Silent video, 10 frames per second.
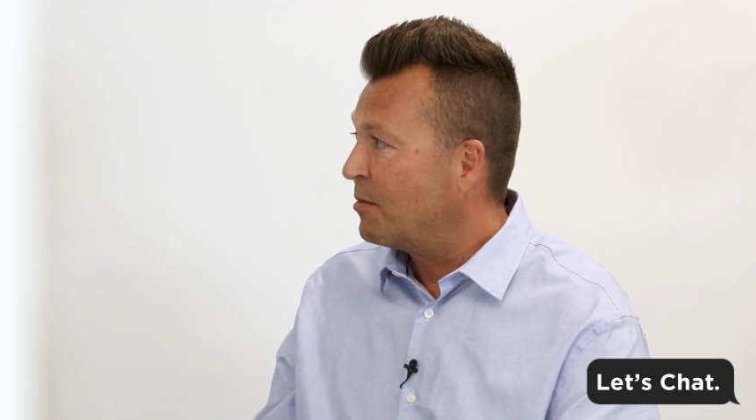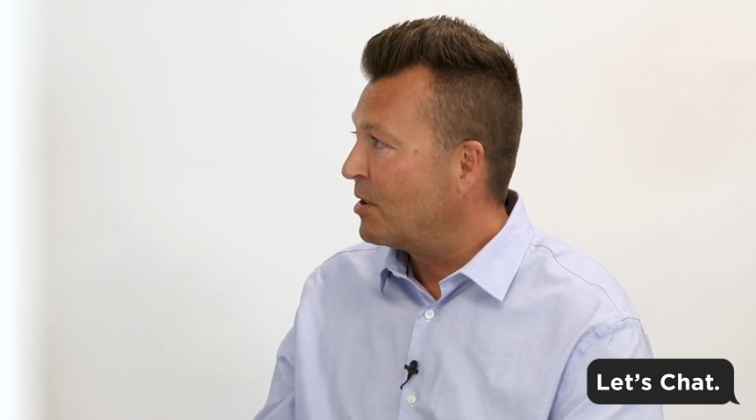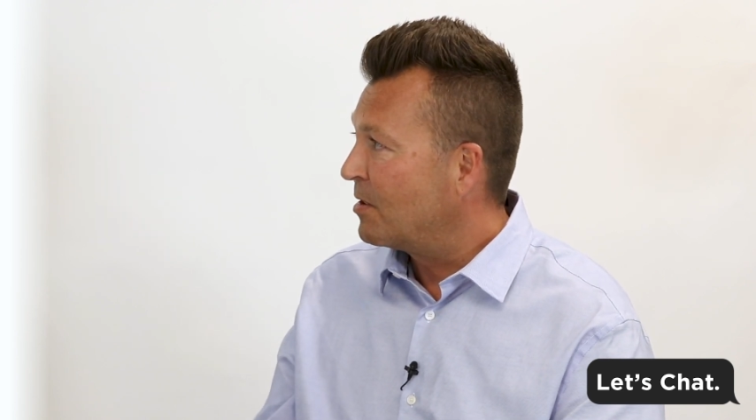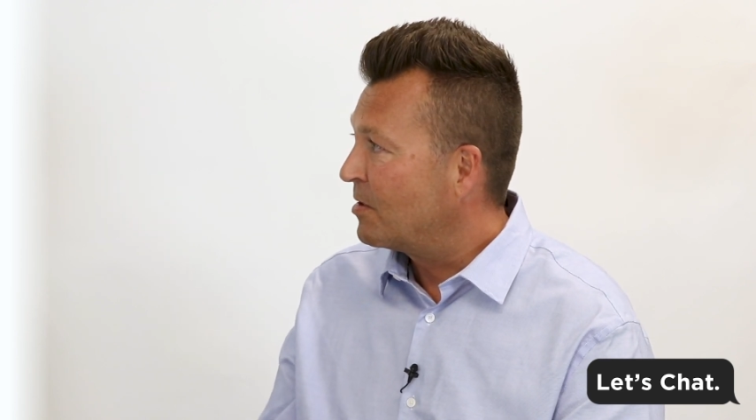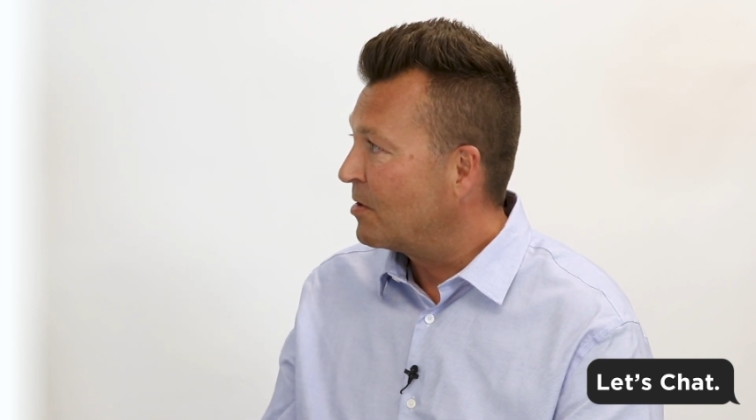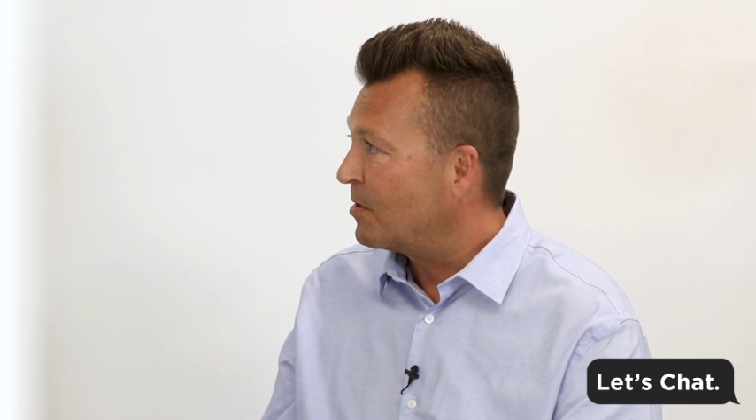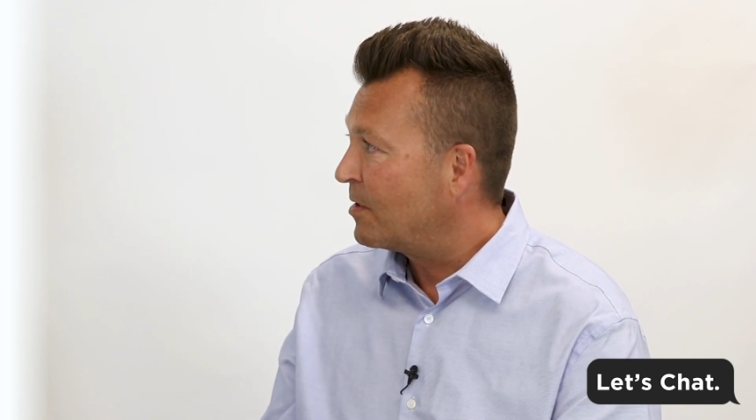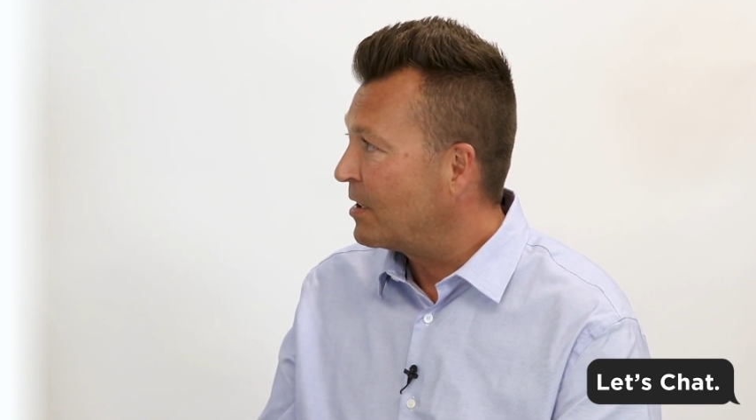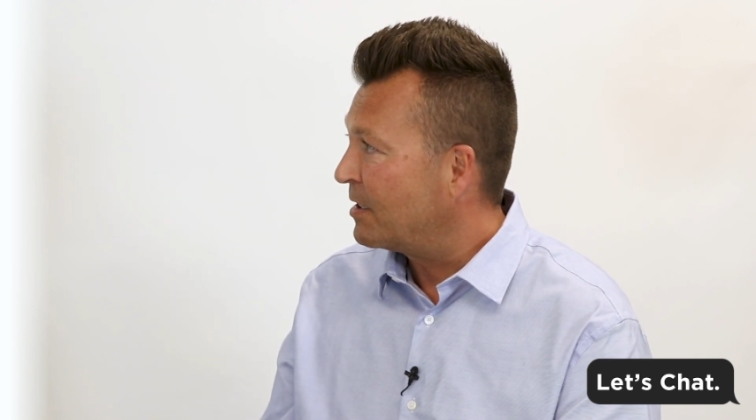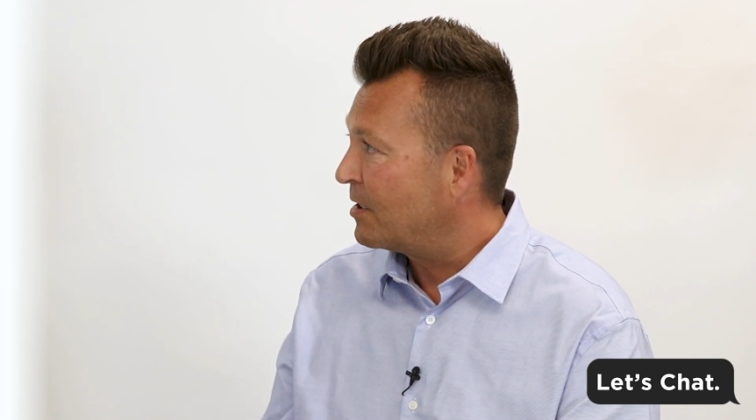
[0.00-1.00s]
or
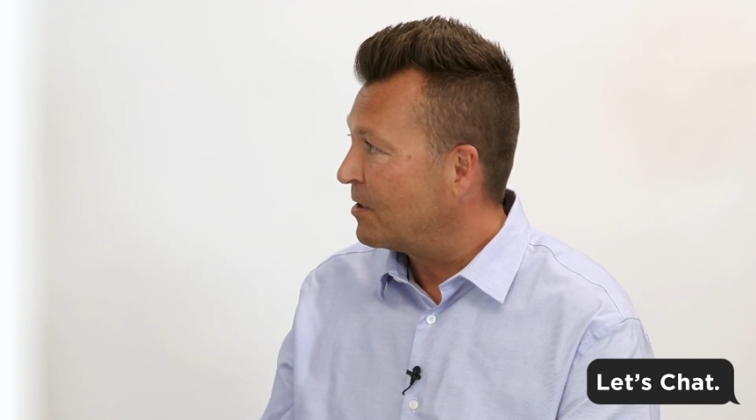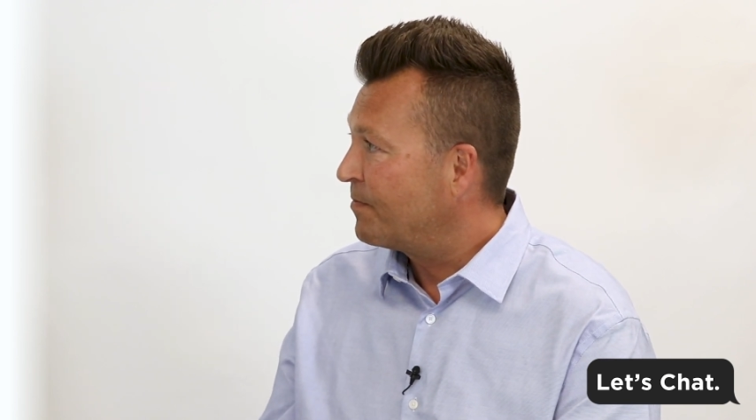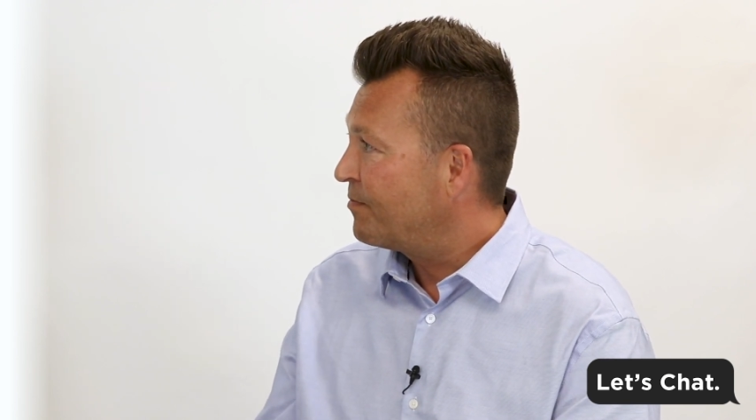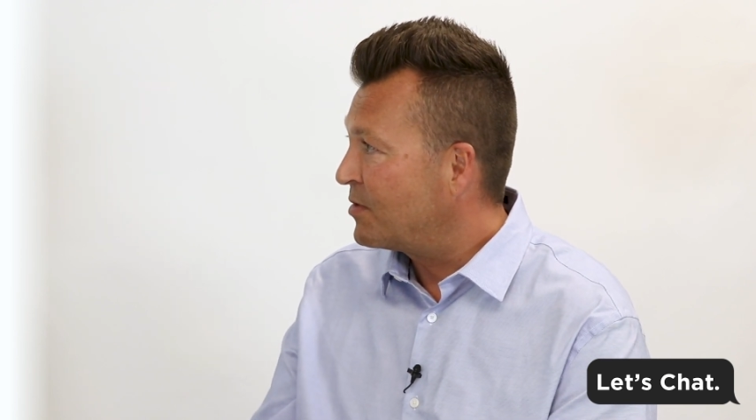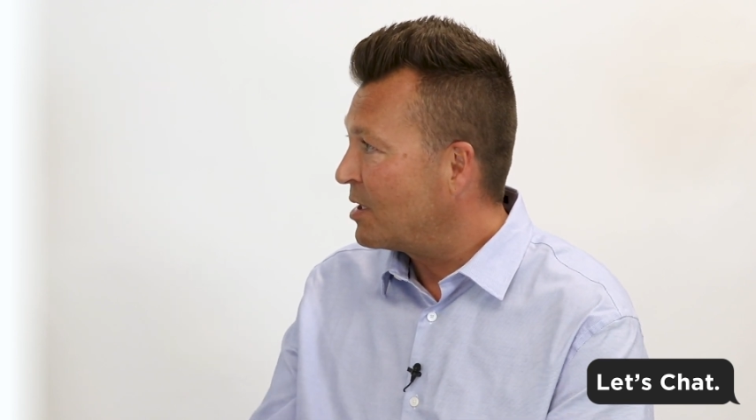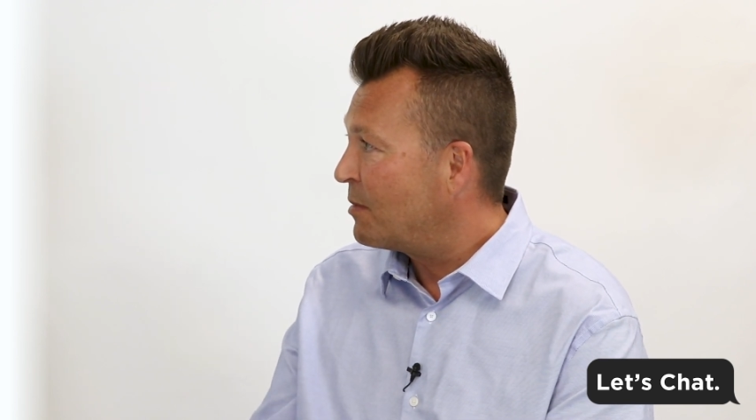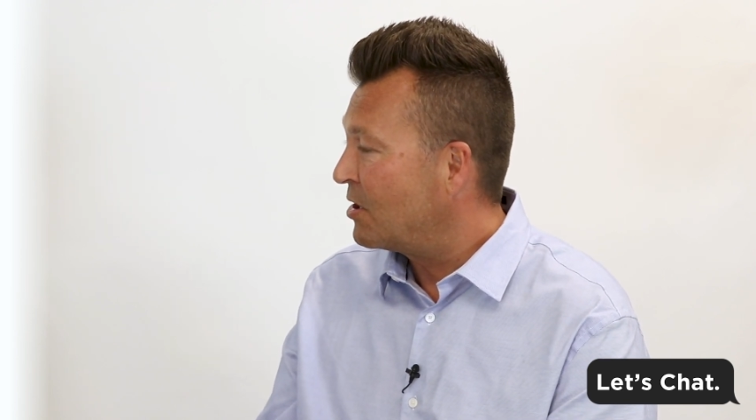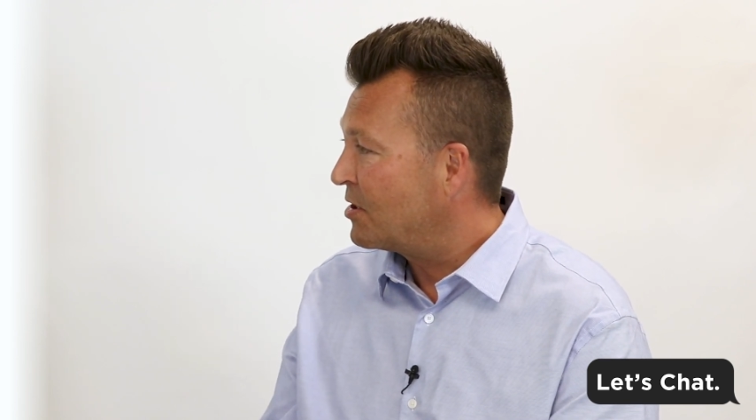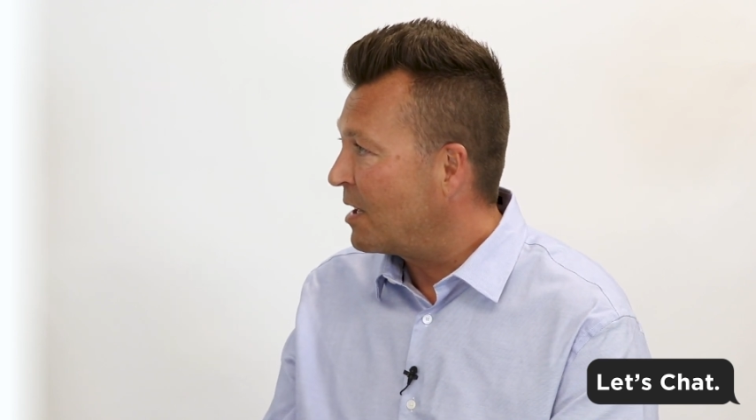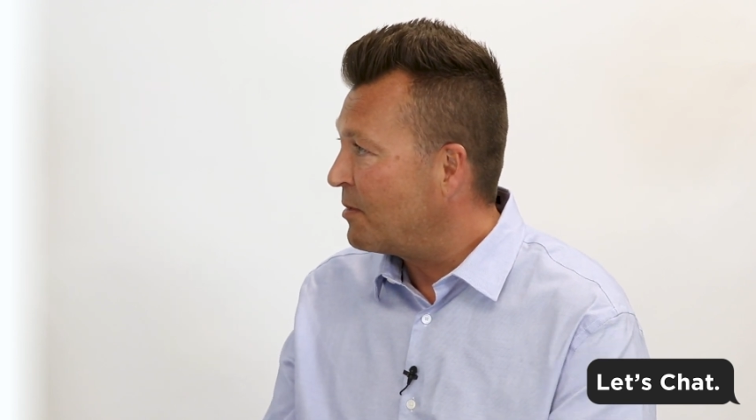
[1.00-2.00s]
you know, some
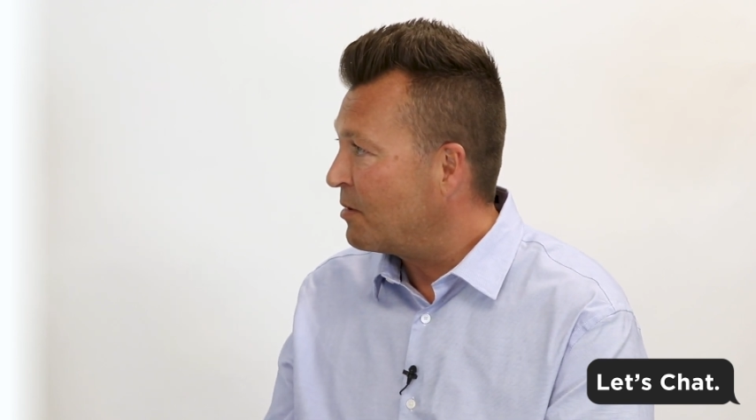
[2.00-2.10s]
other time